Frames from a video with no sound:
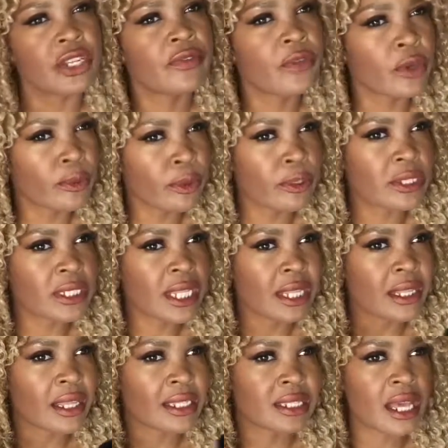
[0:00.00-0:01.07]
If you're a person
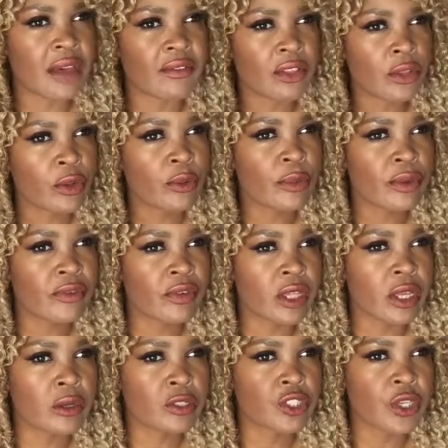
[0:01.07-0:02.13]
that likes to have a little bit of
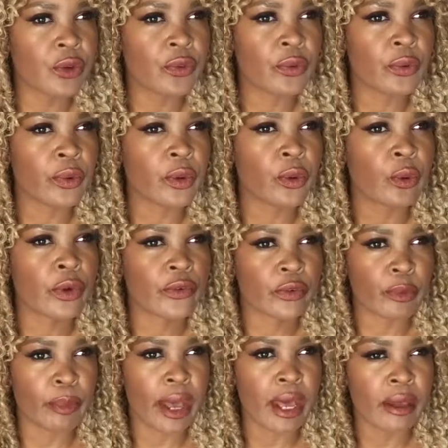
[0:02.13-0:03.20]
glow show through, or if
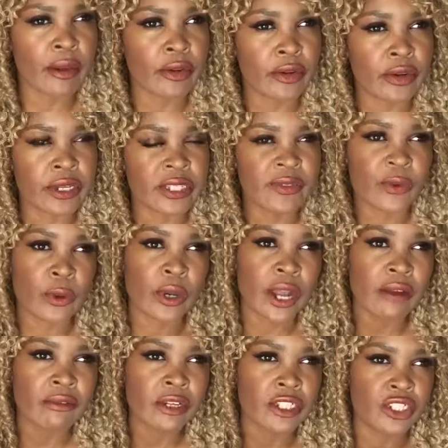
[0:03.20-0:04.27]
your powder is full
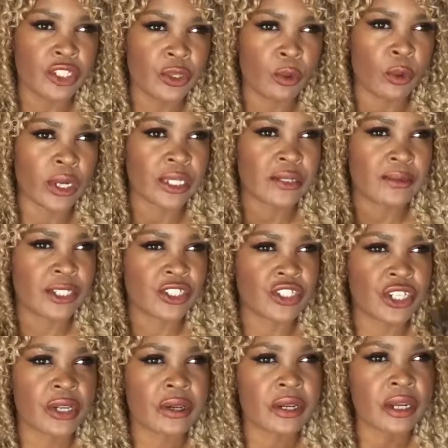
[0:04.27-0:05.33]
coverage and you want it to be
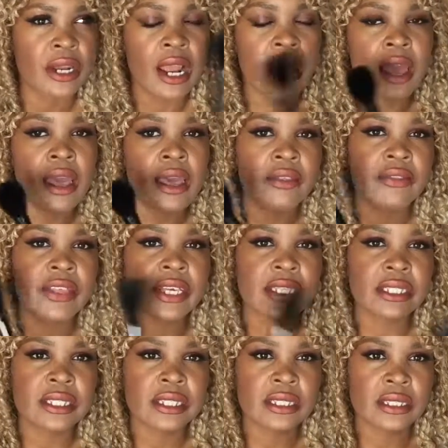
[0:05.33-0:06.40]
sheer,
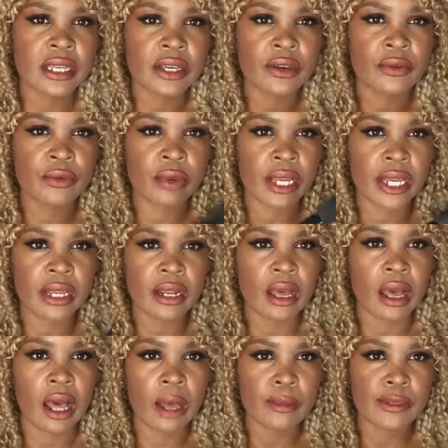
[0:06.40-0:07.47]
this is a great
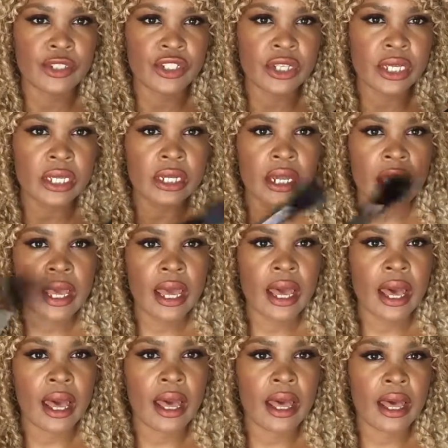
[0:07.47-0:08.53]
option.
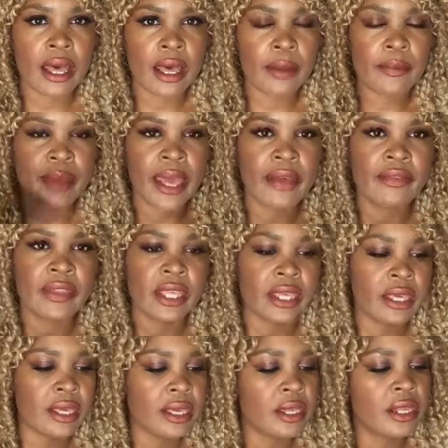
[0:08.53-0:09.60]
And
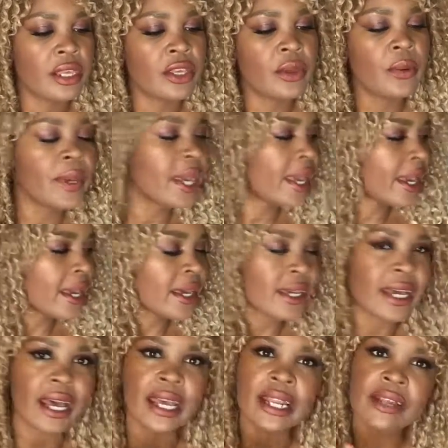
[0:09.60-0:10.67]
then you
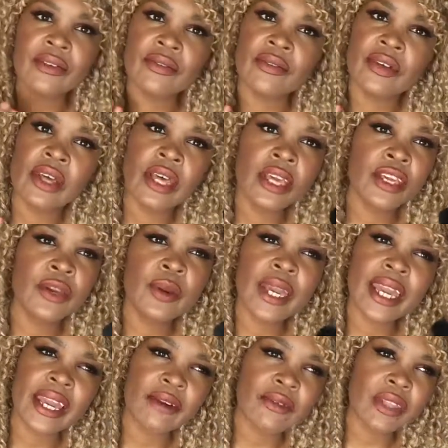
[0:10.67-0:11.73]

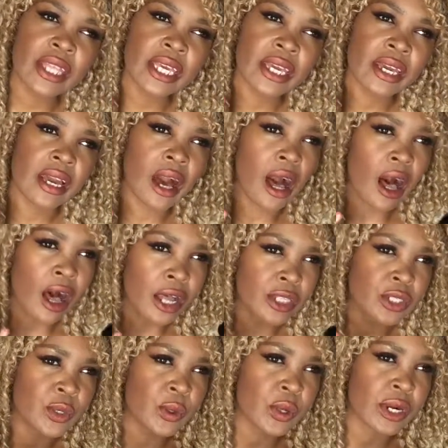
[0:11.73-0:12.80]
can't really
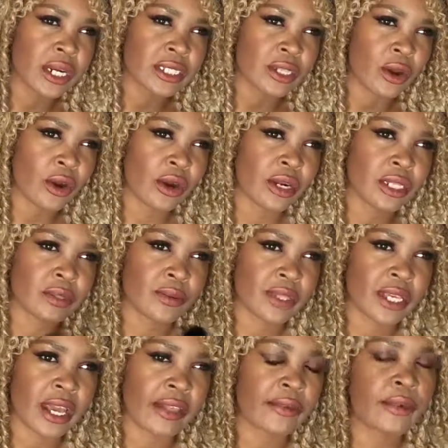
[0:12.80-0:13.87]
contour as hard as with
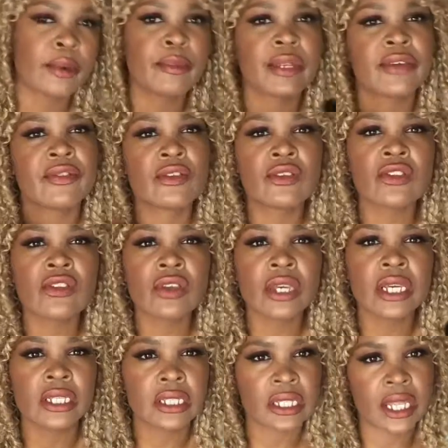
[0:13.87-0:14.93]
the other one, but if you're just
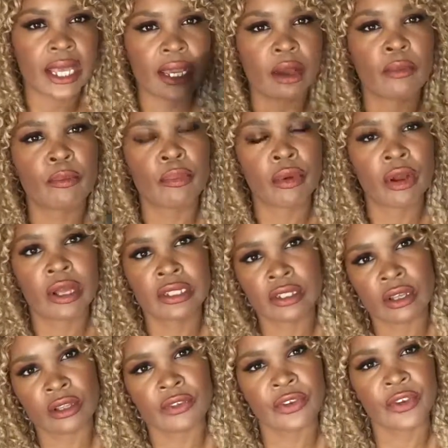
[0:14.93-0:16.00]
looking to like
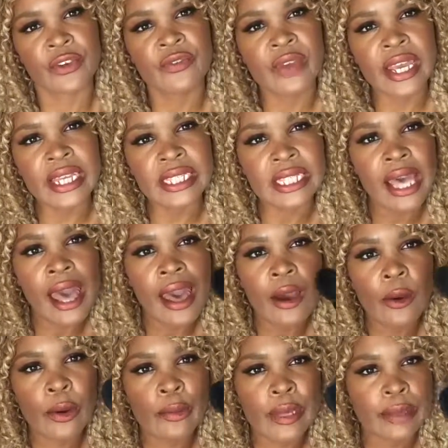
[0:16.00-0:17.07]
bronze all over your face,
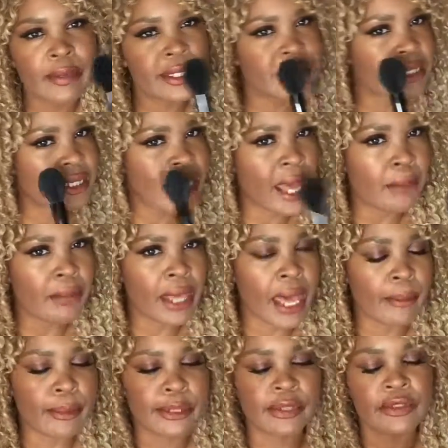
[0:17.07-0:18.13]
or maybe just tap the
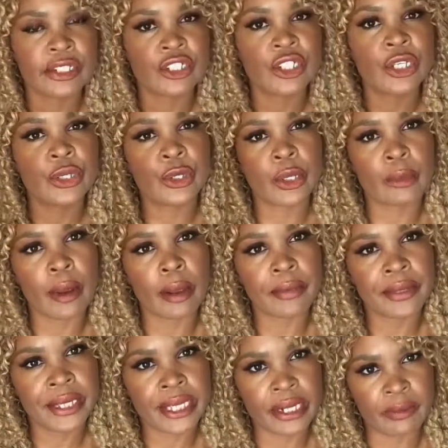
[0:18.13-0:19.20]
apples of the cheek, you could
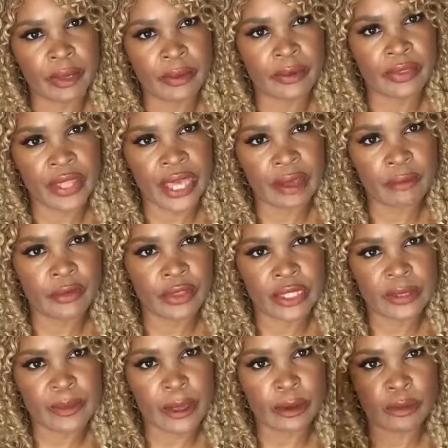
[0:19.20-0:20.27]
probably get away with that with
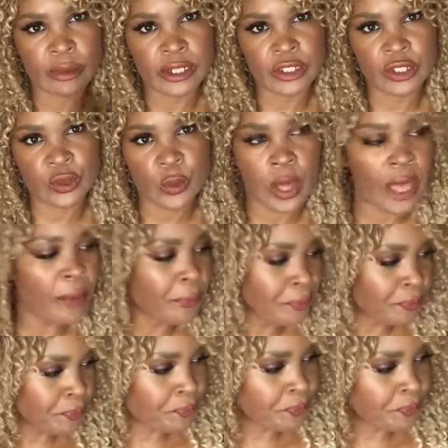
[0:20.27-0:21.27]
this powder brush as well.